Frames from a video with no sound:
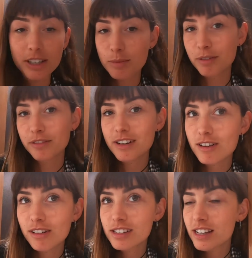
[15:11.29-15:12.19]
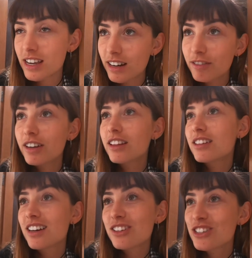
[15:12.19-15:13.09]
because my friend Roxanne
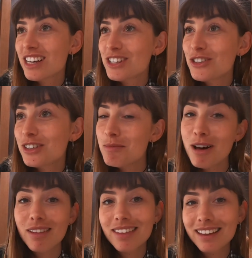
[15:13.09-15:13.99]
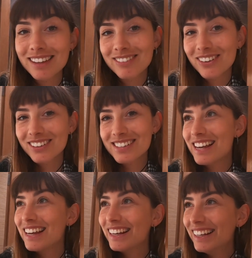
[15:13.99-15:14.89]
Feather Touch tattooed them on. Thank you,
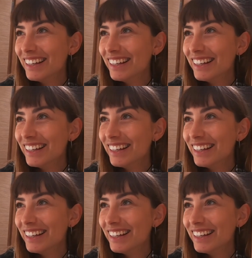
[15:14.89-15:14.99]
Roxanne.